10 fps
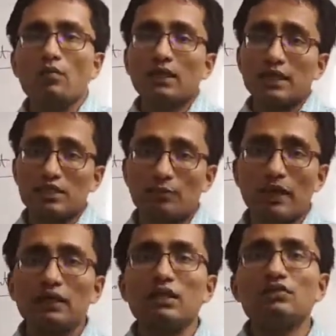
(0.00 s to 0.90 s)
But
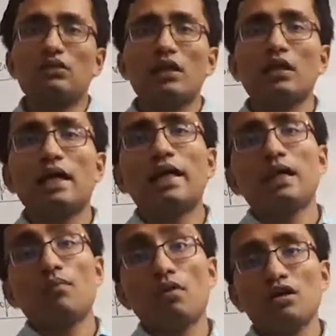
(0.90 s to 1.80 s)
despite this, Sri Lanka
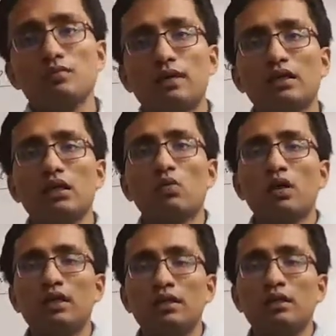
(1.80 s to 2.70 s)
had a much better
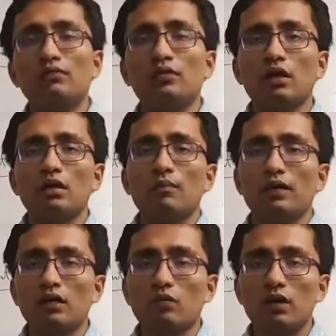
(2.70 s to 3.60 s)
quality of
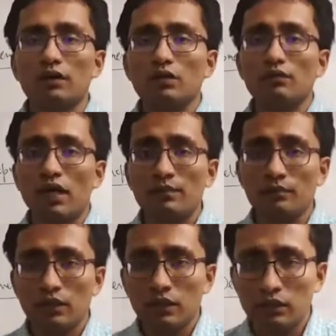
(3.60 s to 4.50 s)
life
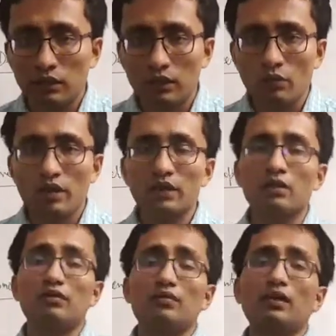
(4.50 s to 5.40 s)
in the
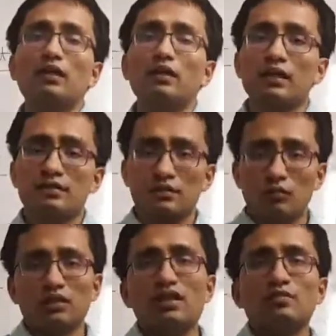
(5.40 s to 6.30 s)
quality of living index,
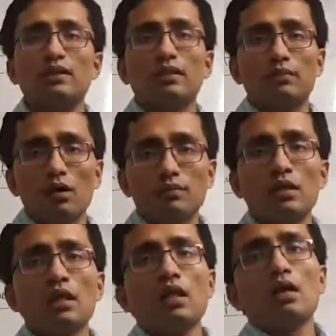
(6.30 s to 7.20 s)
which has been developed
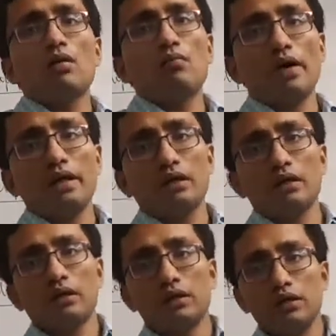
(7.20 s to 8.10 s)
by
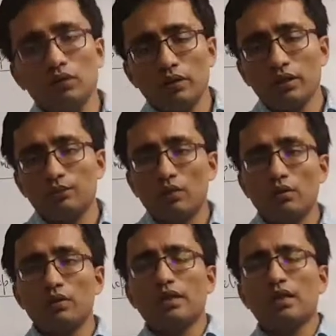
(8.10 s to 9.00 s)

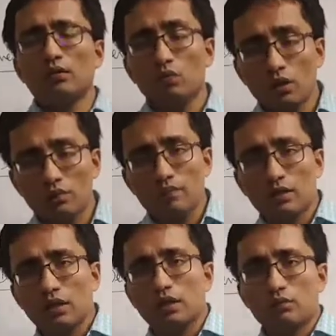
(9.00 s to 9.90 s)
UN and Cobb,
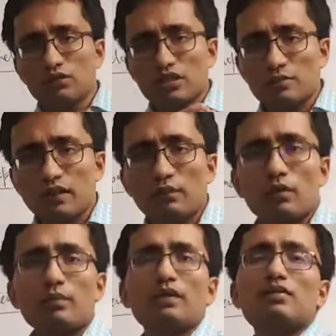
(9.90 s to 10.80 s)
which has been
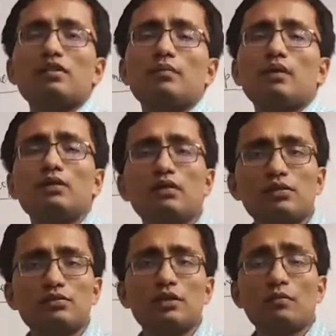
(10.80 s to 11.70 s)
developed by these
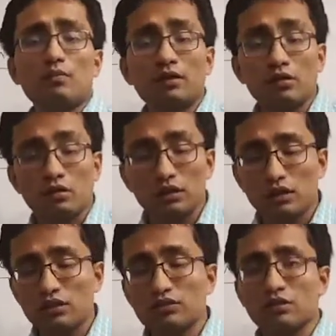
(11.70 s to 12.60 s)
international developmental
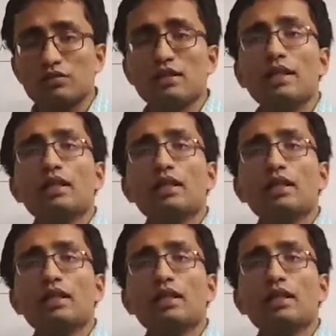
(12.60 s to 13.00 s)
organizations,